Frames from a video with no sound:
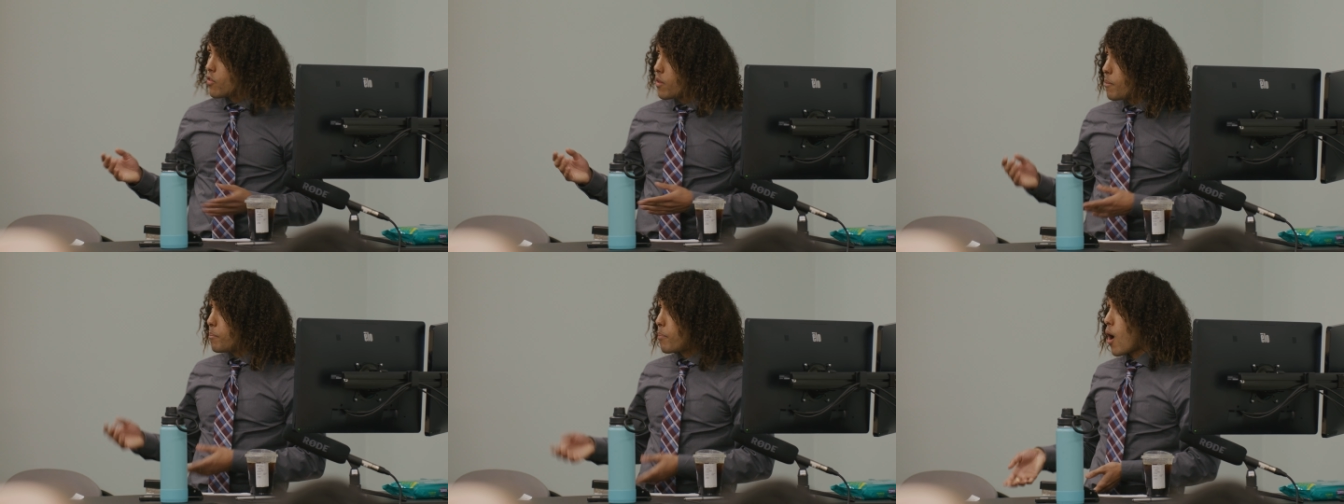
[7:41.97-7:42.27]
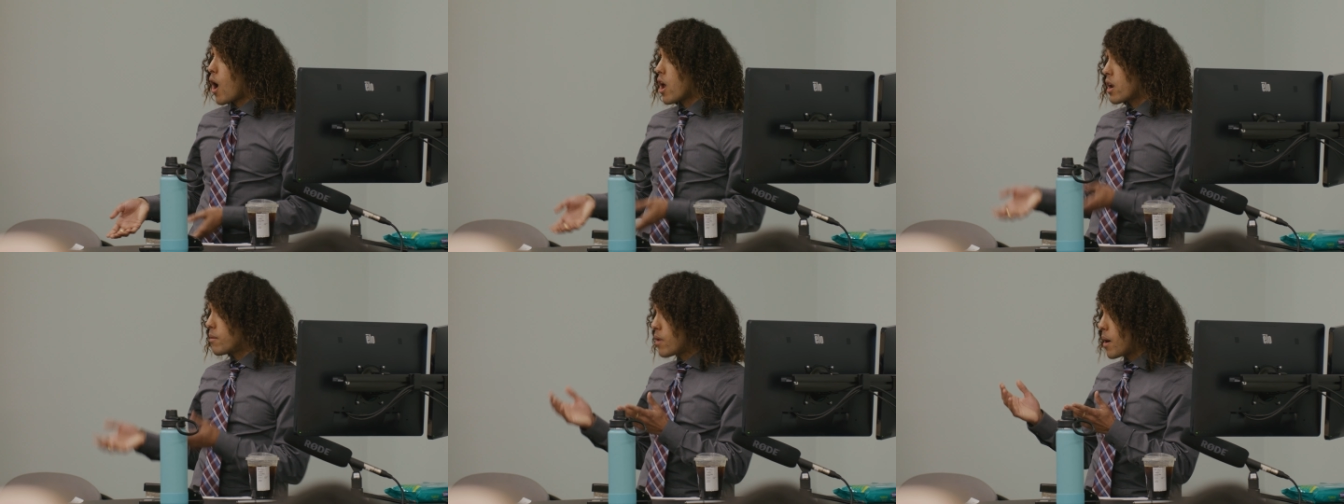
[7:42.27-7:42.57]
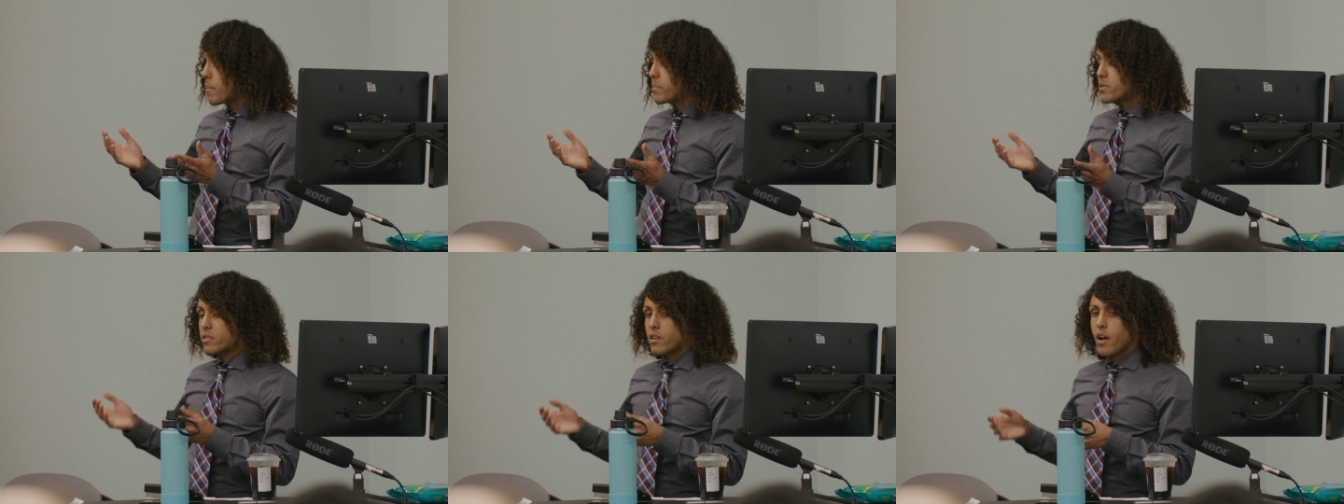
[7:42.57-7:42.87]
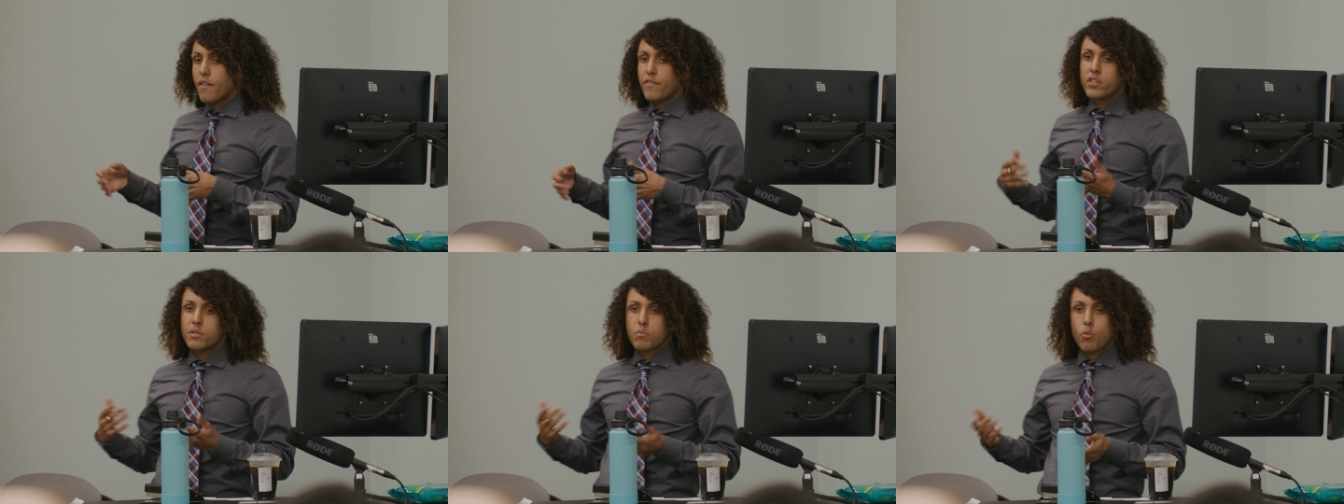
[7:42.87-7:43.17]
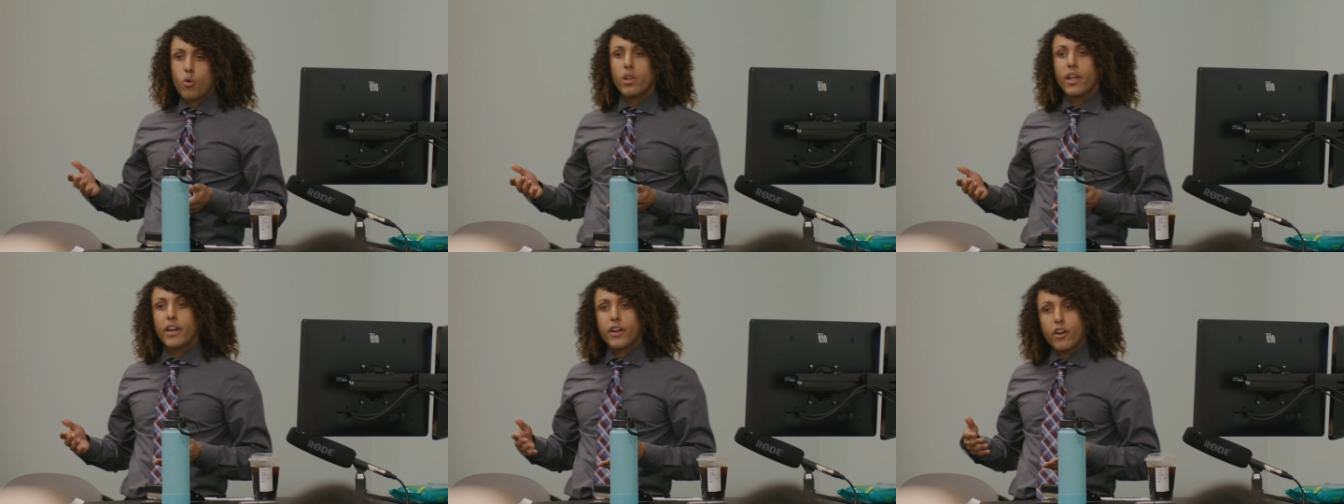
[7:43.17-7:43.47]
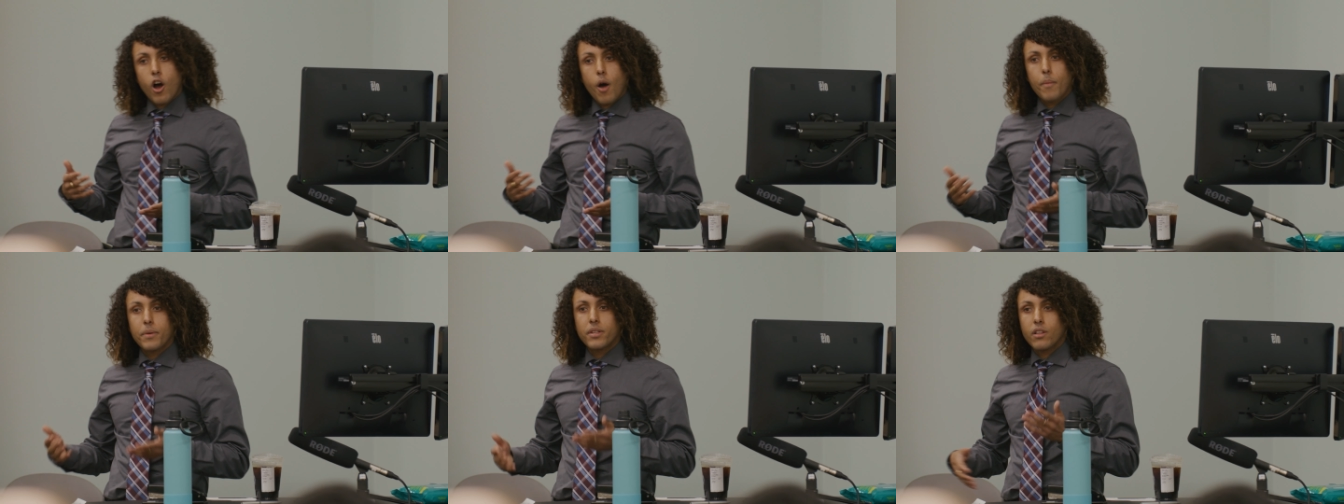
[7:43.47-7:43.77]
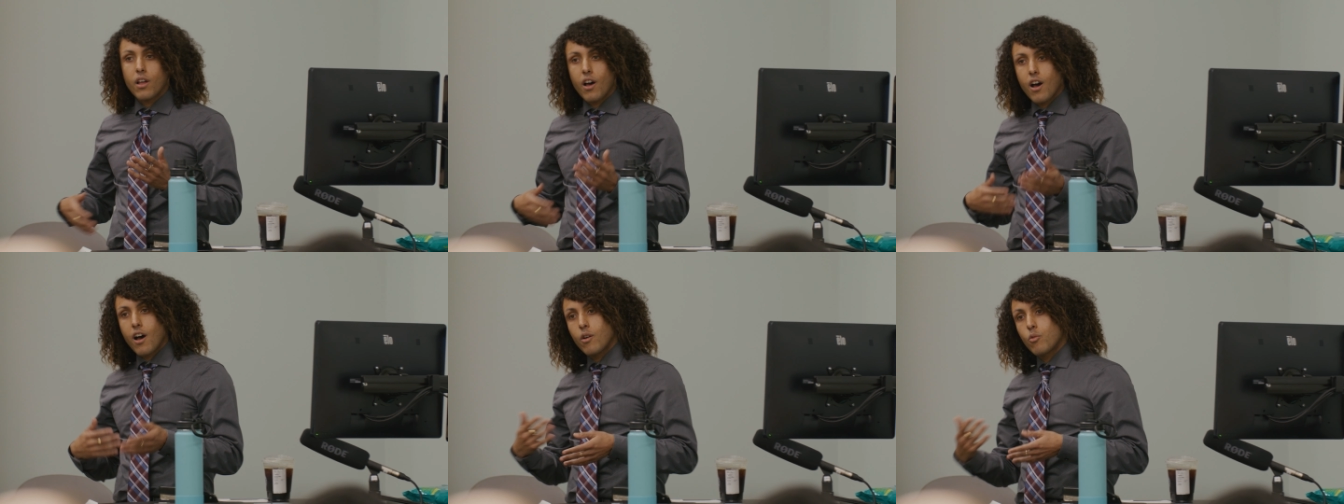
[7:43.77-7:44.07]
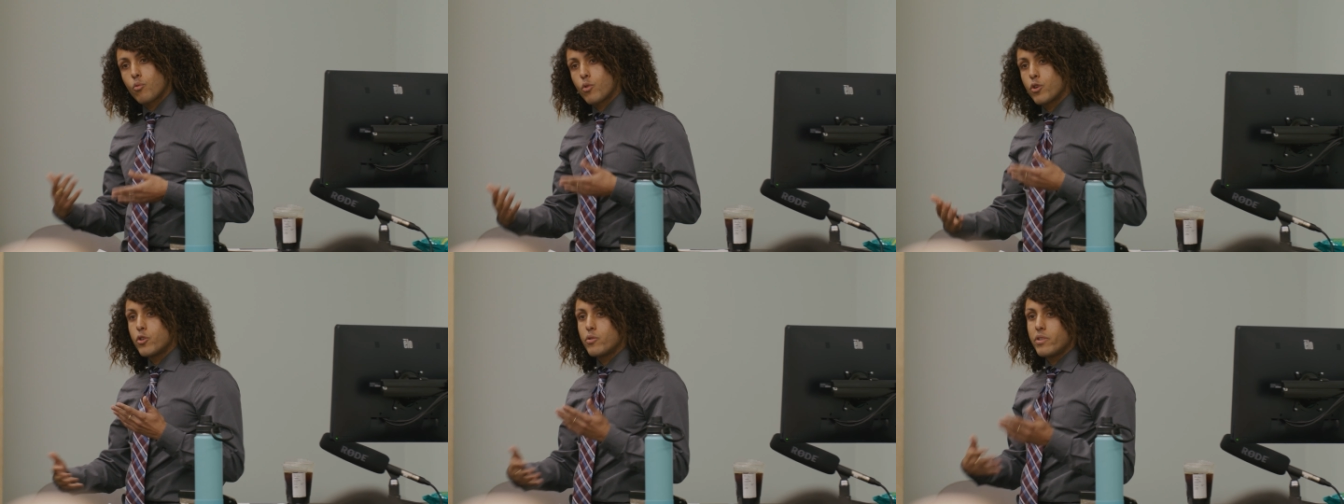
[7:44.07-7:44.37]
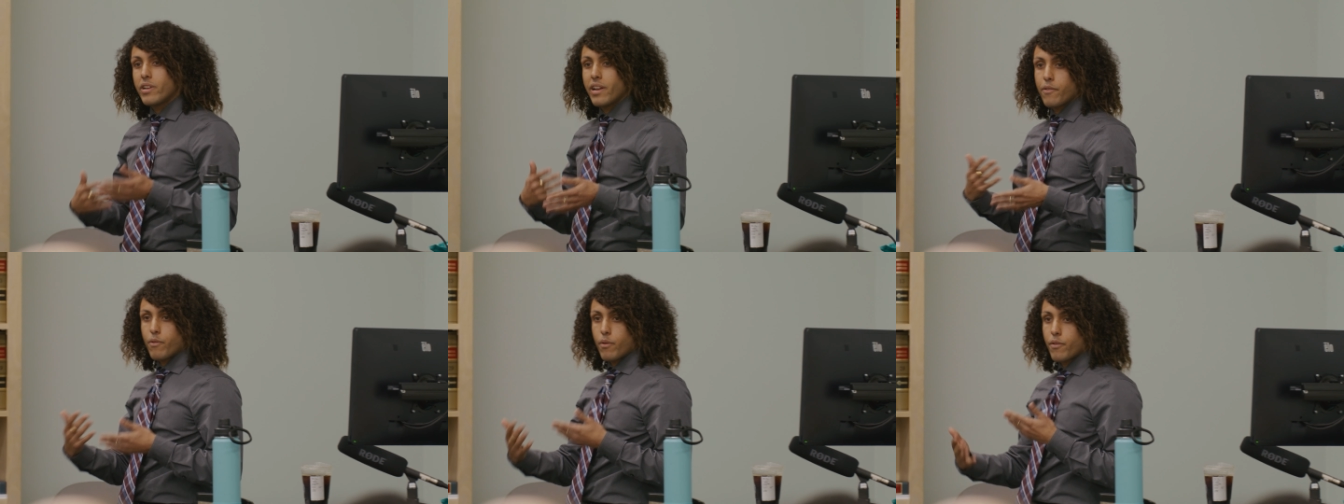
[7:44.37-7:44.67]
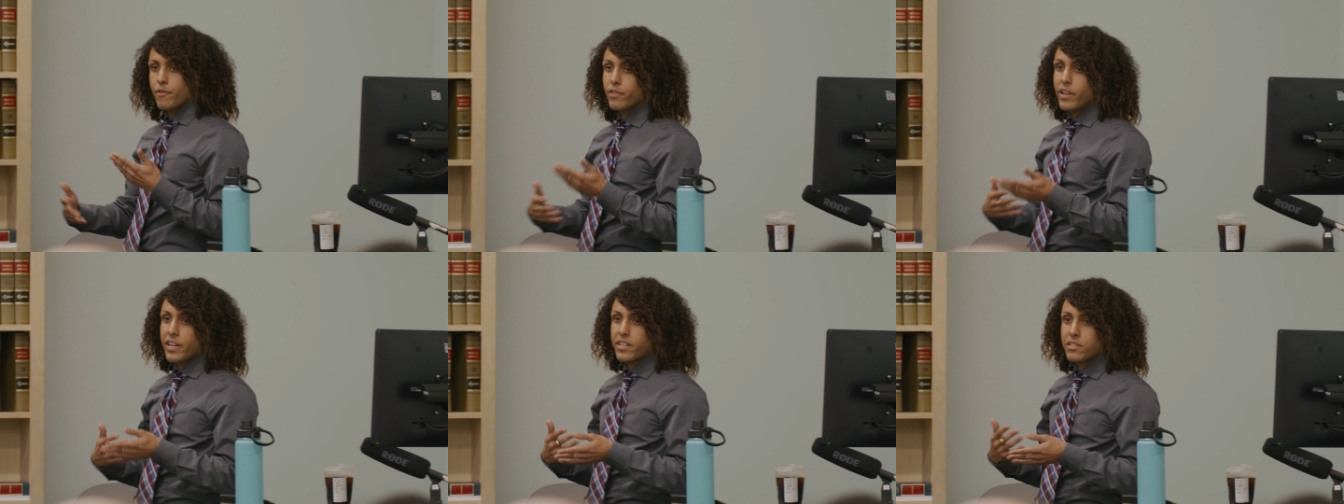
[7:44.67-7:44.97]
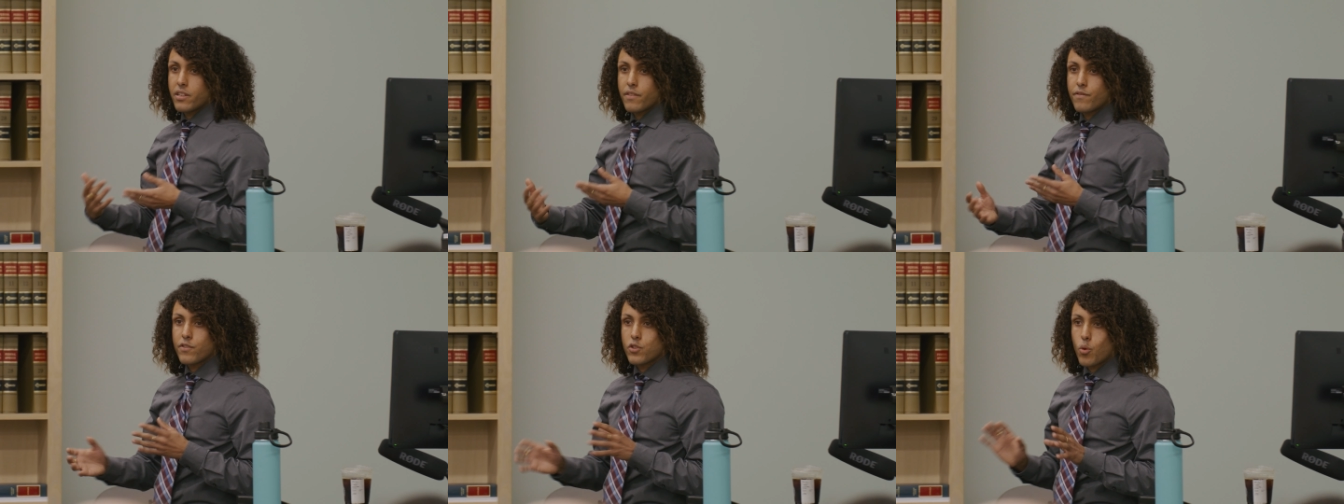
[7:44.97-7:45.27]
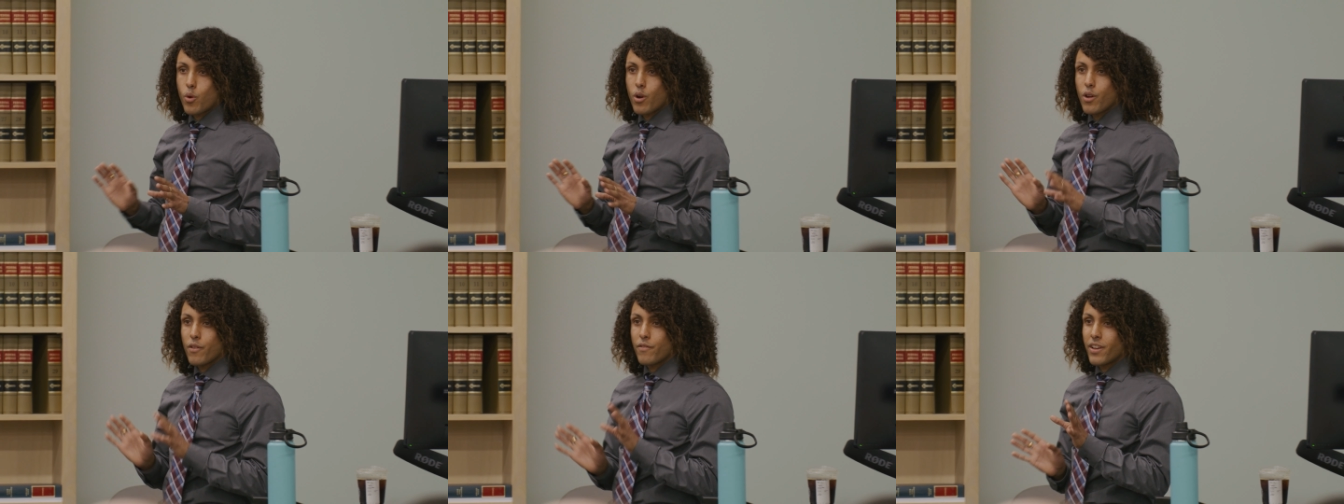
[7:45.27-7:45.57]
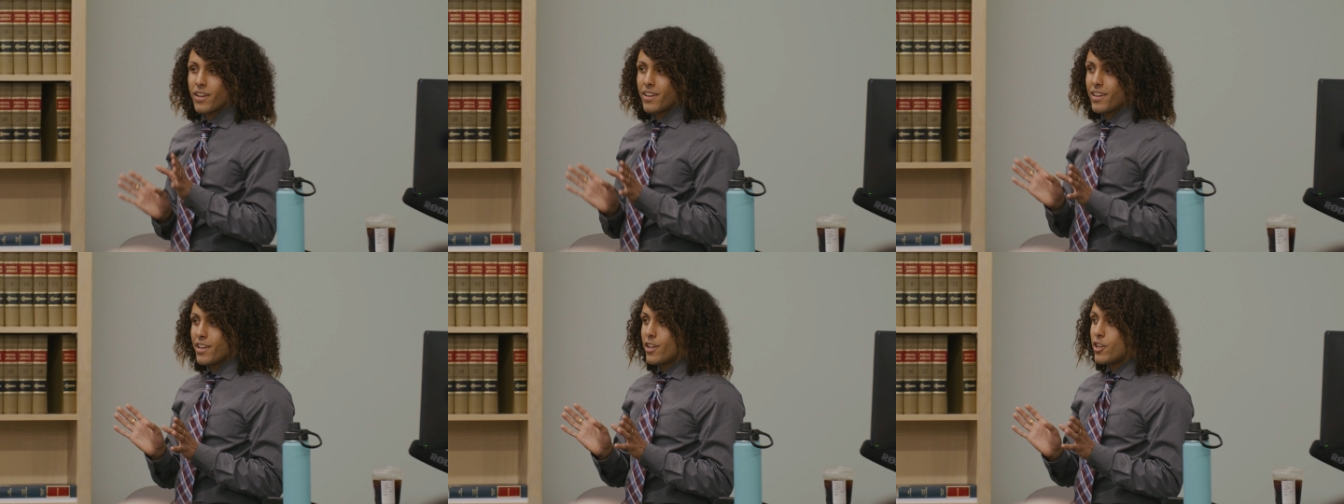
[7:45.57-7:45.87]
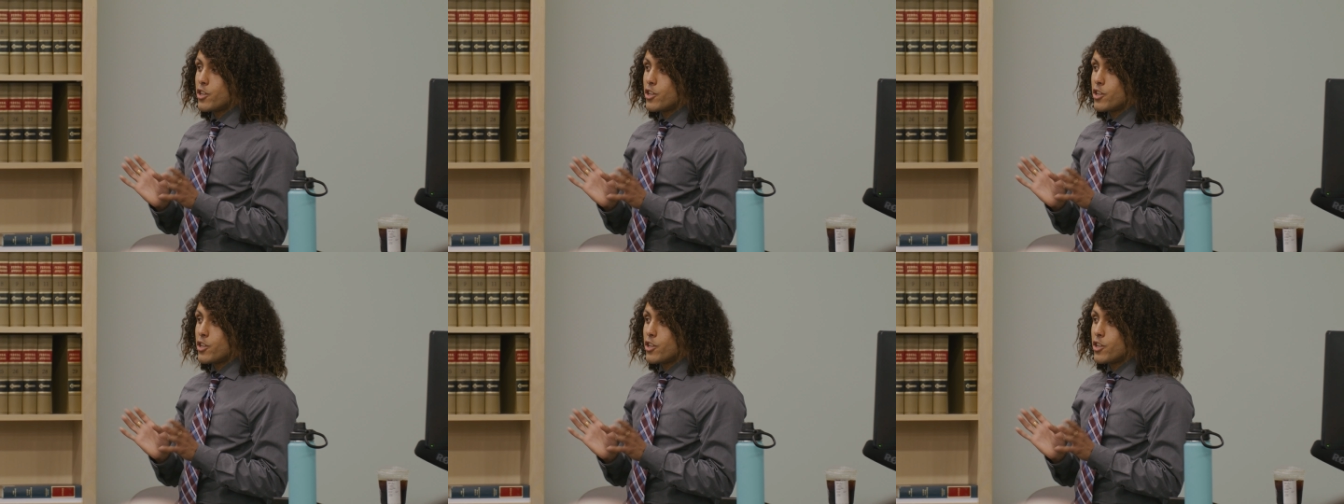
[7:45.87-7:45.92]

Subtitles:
The bottom-up stuff is more like common law, where you need a reflexive sort of,